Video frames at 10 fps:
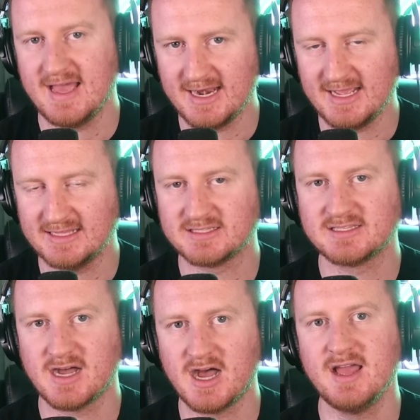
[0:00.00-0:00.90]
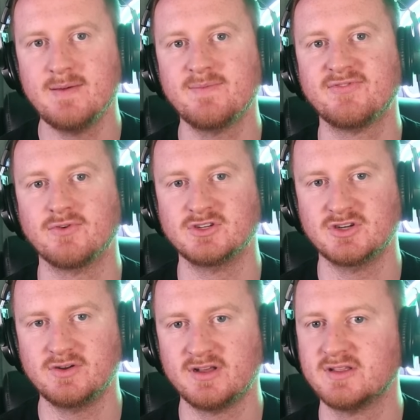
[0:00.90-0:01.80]
And it's time
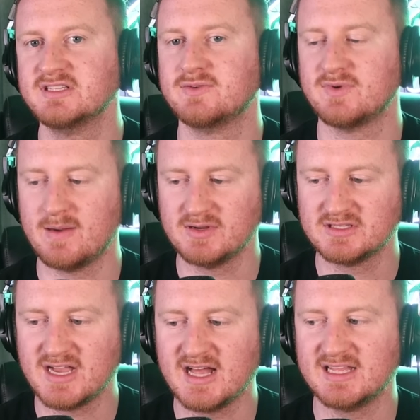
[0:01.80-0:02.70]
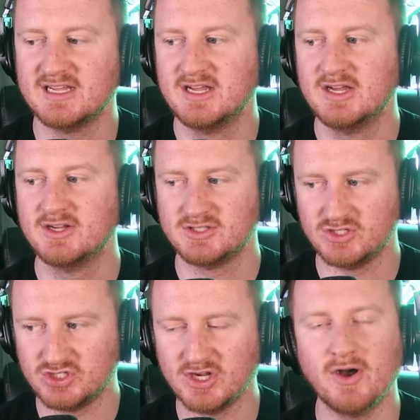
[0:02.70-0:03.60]
for Joe Douglas and Robert Saleh
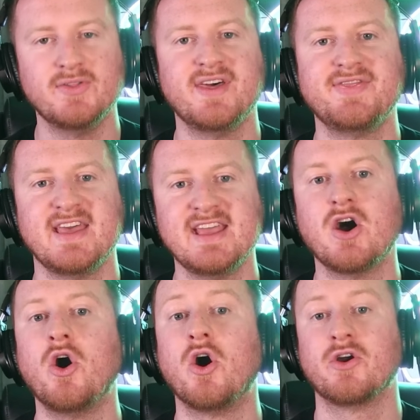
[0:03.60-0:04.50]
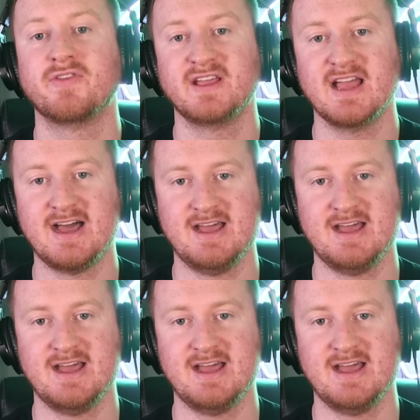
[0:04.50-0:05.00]
to show that they are the